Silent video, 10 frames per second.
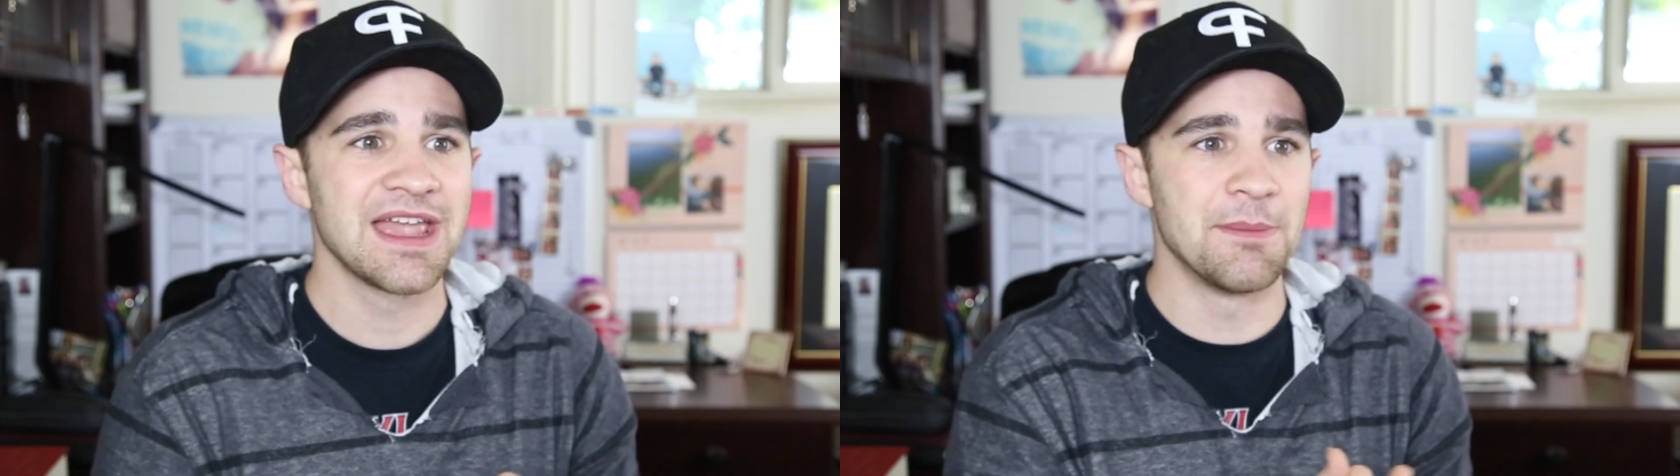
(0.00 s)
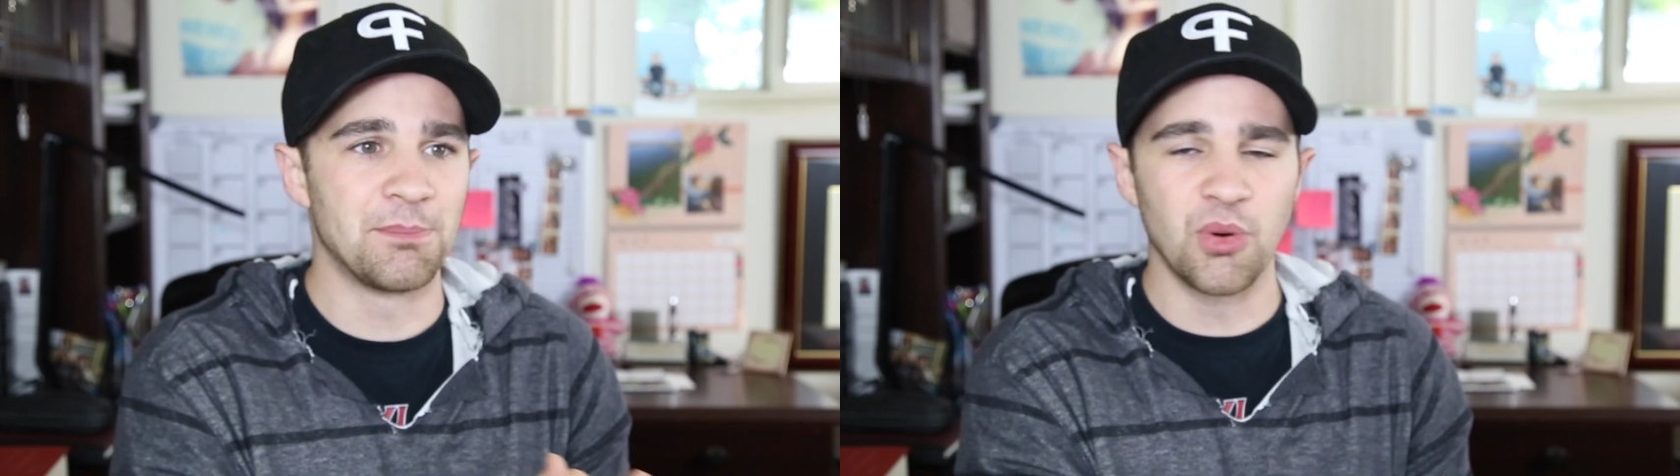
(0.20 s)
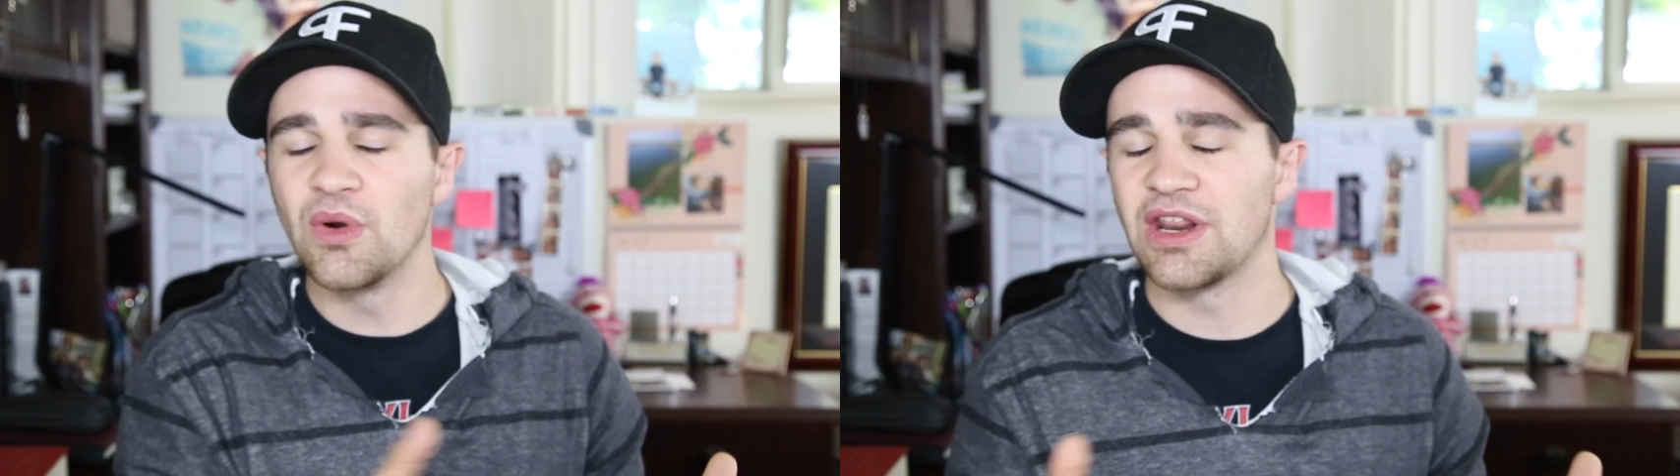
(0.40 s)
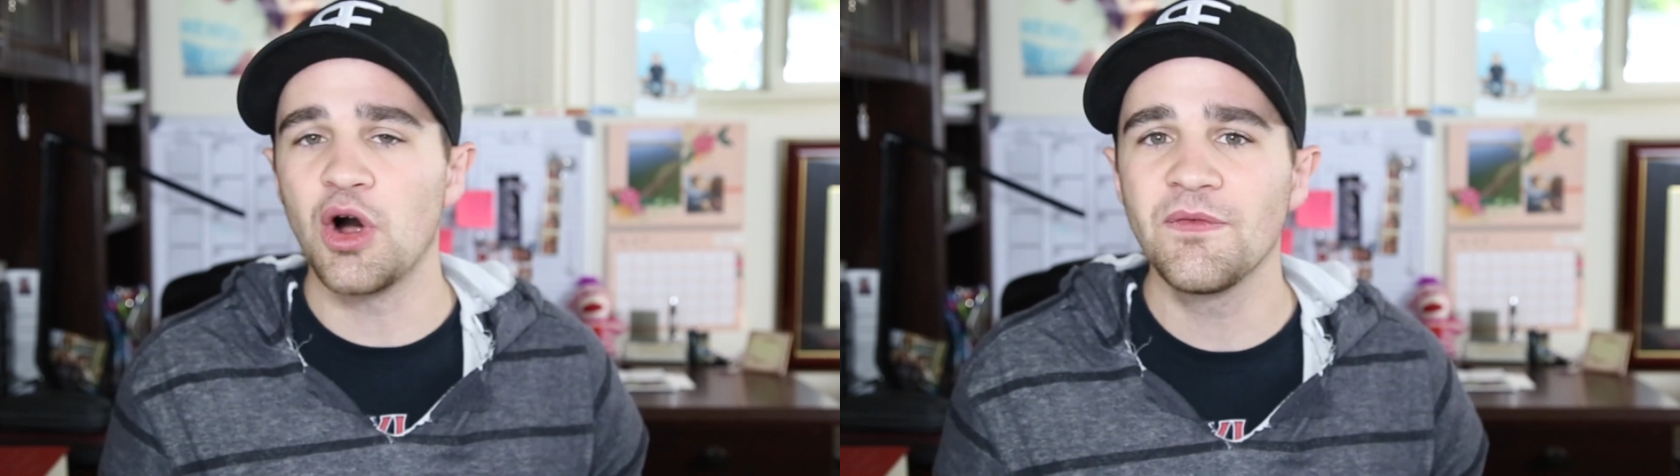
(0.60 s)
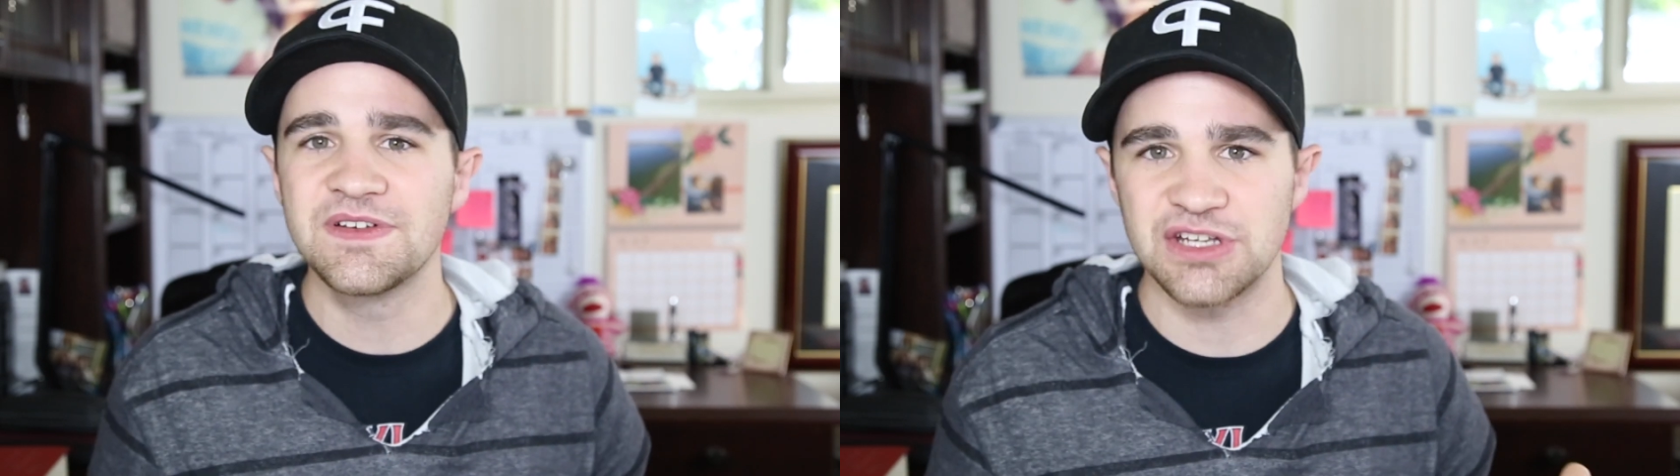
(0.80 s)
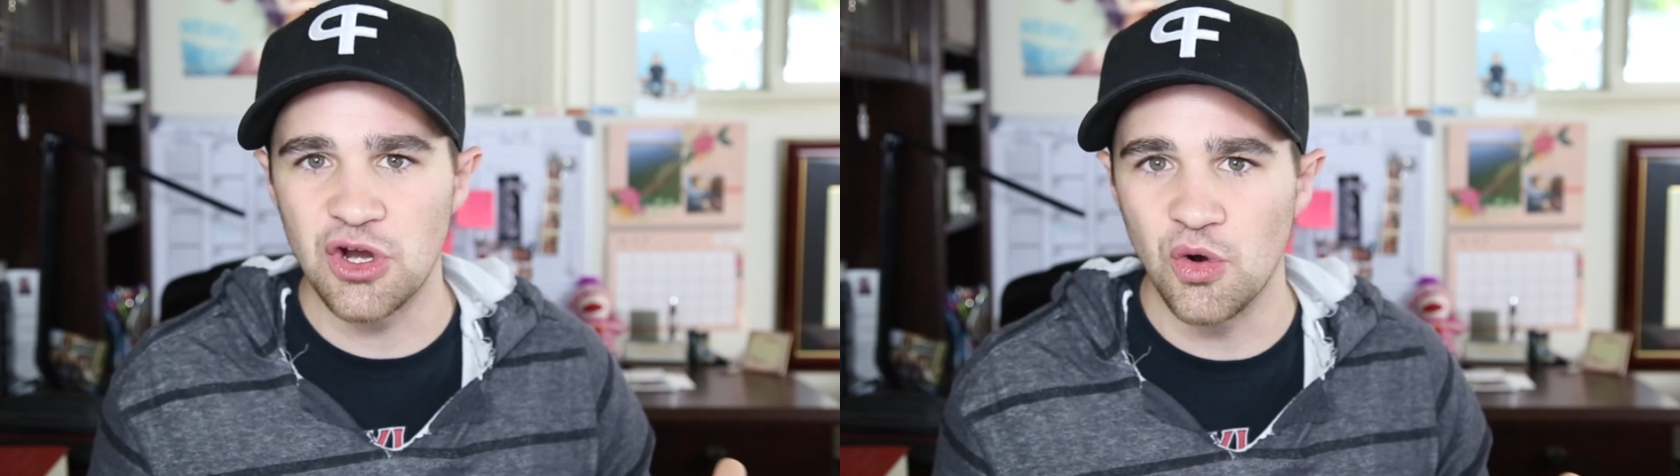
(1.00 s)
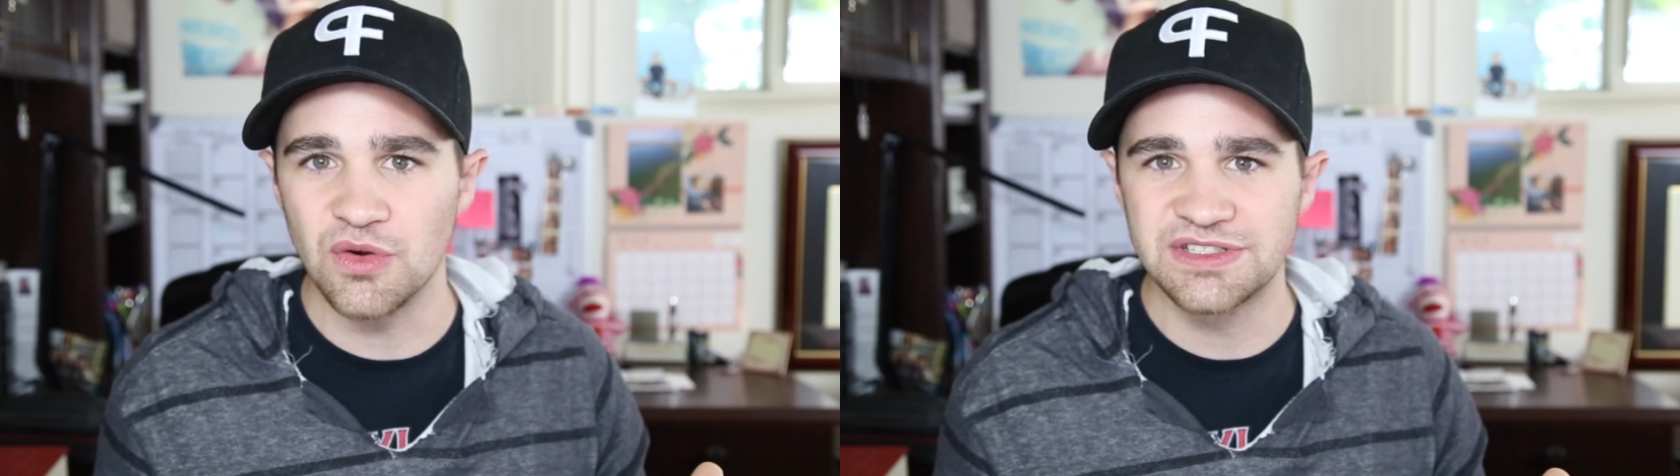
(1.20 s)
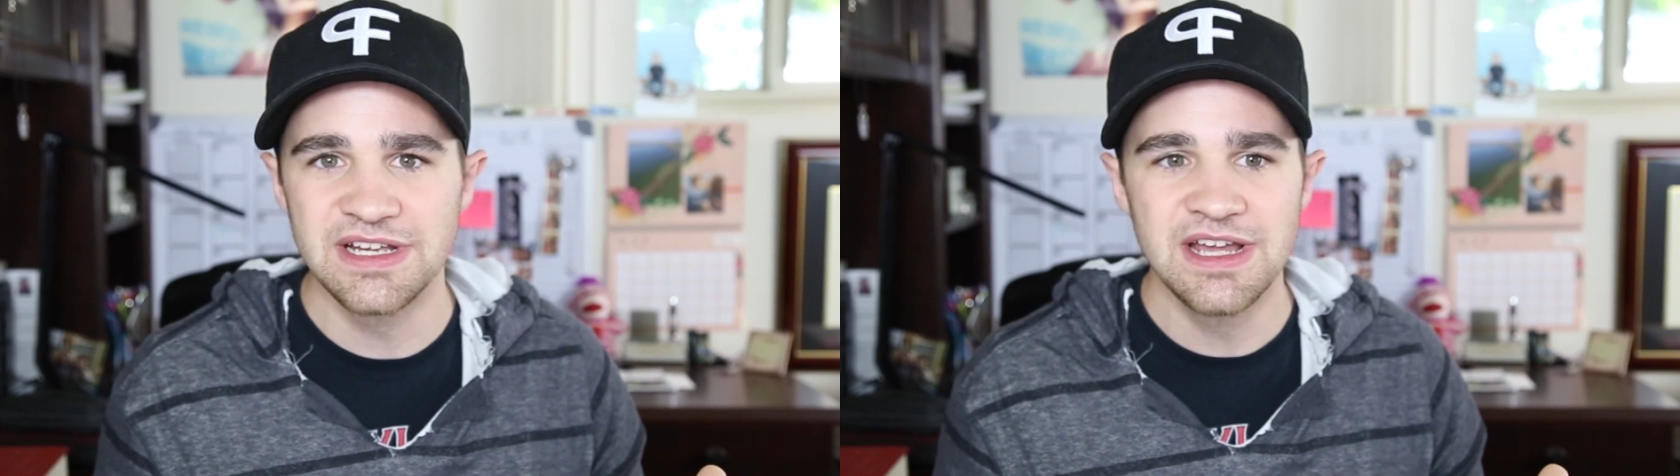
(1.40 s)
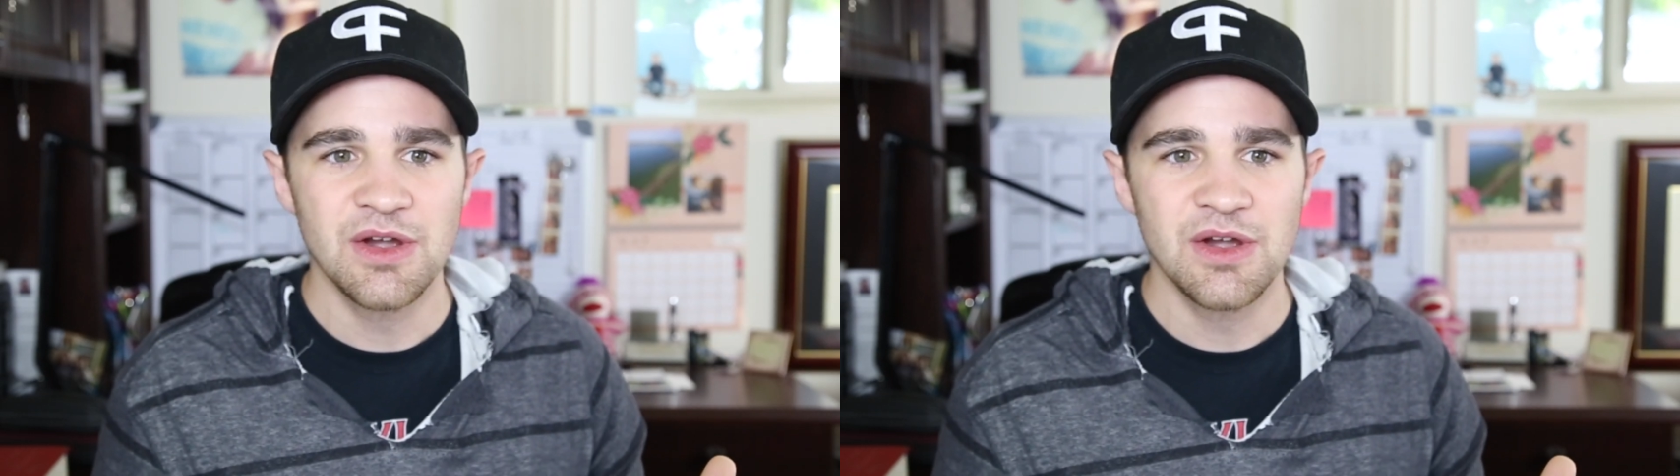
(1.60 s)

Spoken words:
and pulled it off as a hoax